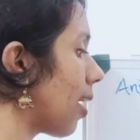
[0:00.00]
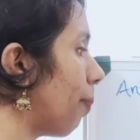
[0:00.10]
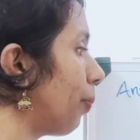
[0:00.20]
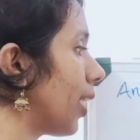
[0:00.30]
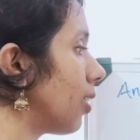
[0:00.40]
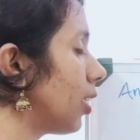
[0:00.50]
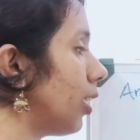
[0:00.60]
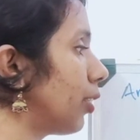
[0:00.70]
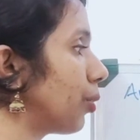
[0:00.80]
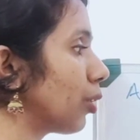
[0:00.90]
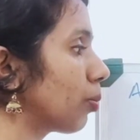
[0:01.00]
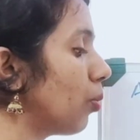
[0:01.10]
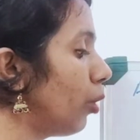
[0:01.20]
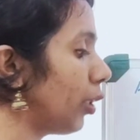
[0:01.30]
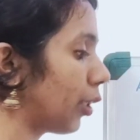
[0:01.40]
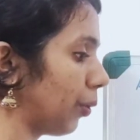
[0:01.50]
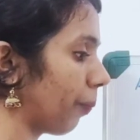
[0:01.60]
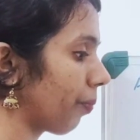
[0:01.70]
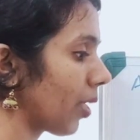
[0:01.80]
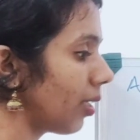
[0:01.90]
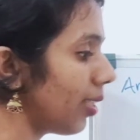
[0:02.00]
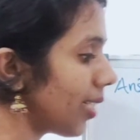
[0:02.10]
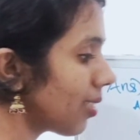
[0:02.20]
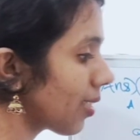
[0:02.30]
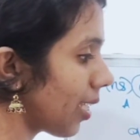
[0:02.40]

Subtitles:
a potential due to small q. That is